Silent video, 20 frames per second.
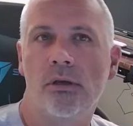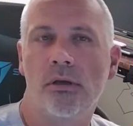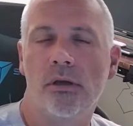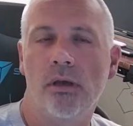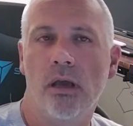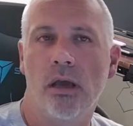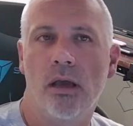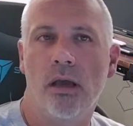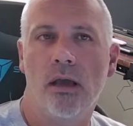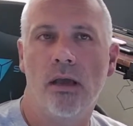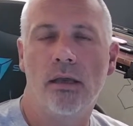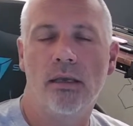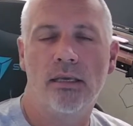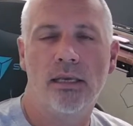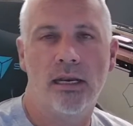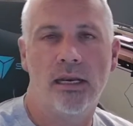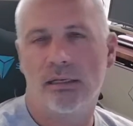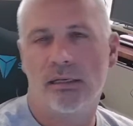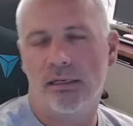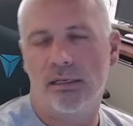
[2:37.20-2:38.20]
uh,
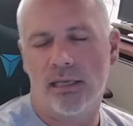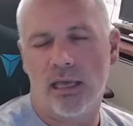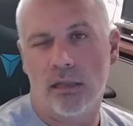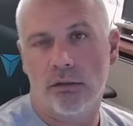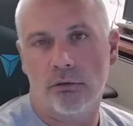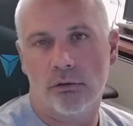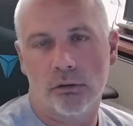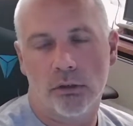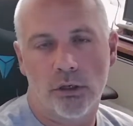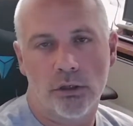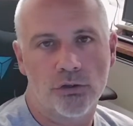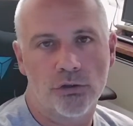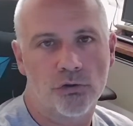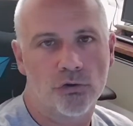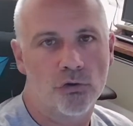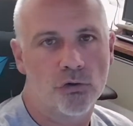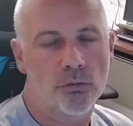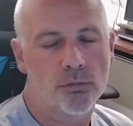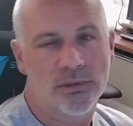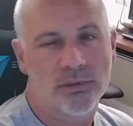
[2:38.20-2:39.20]
getting together in large
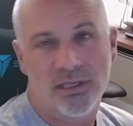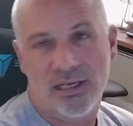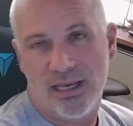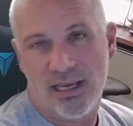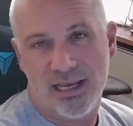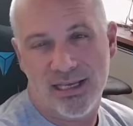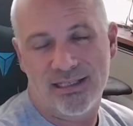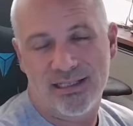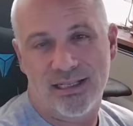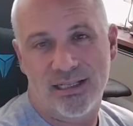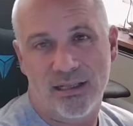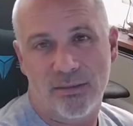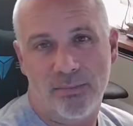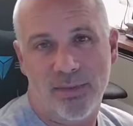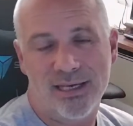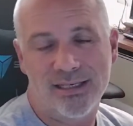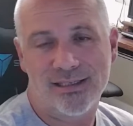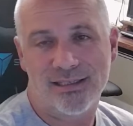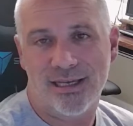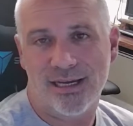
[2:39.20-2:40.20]
groups isn't the
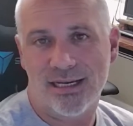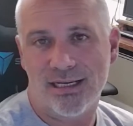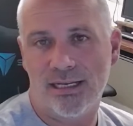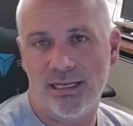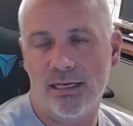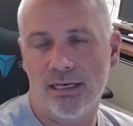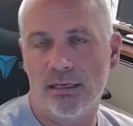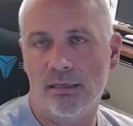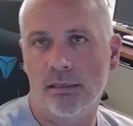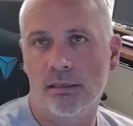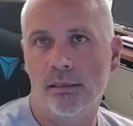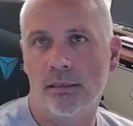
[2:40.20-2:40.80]
best idea.